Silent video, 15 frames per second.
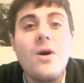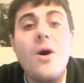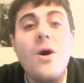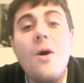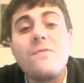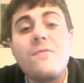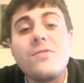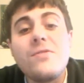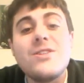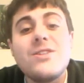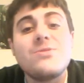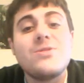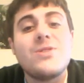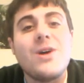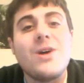Hopefully this
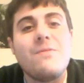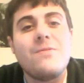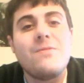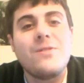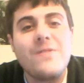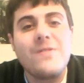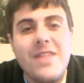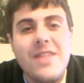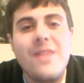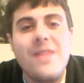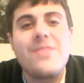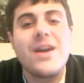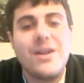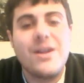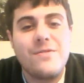was helpful, and
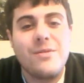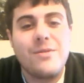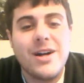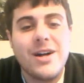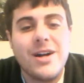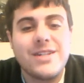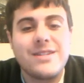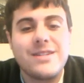thank you for watching.